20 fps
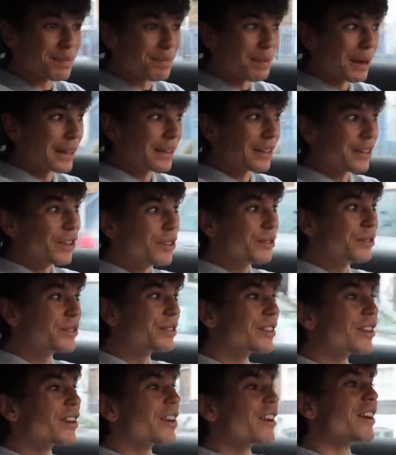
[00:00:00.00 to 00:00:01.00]
is big
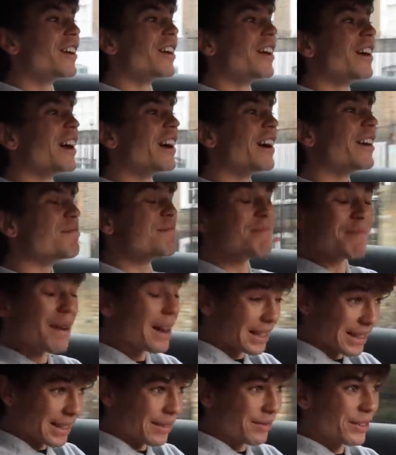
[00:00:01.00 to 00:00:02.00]
news,
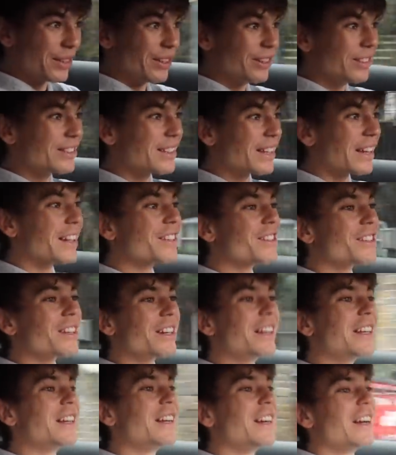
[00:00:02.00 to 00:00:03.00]
massive news
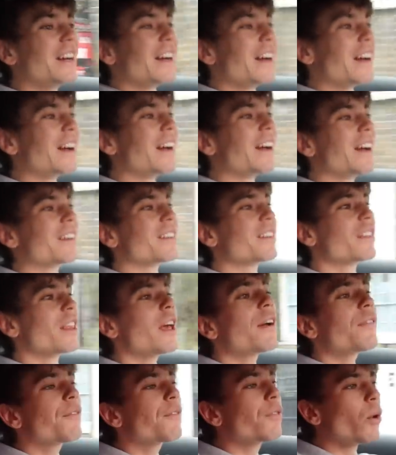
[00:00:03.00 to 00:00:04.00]
actually. And
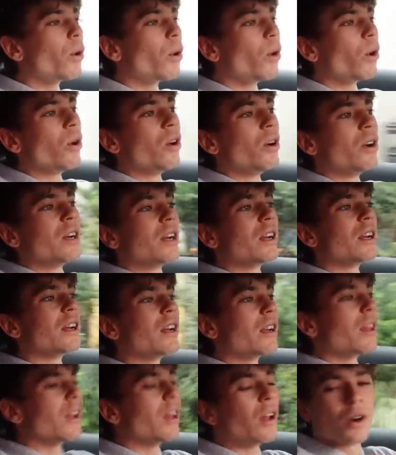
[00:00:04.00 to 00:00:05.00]
therefore,
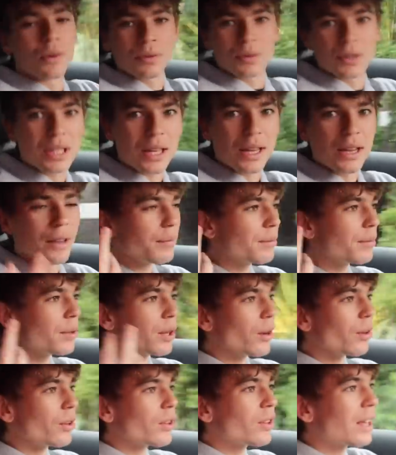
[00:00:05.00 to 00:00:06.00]
obviously,
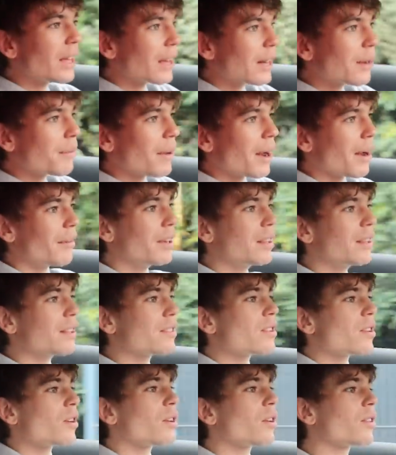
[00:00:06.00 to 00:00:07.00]
you know, you're getting married,
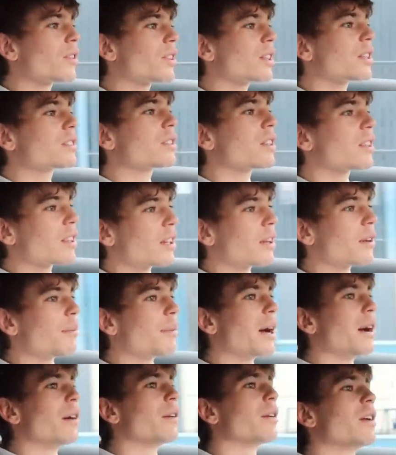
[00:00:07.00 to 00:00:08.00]
there's a lot of things to think
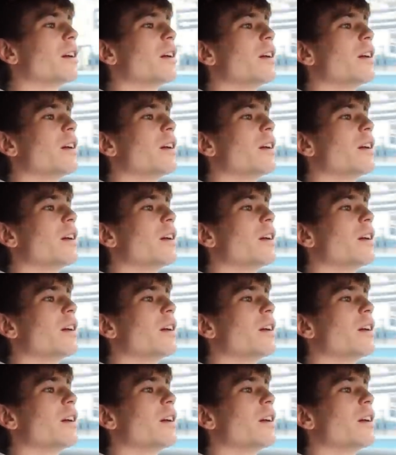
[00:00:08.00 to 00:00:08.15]
about.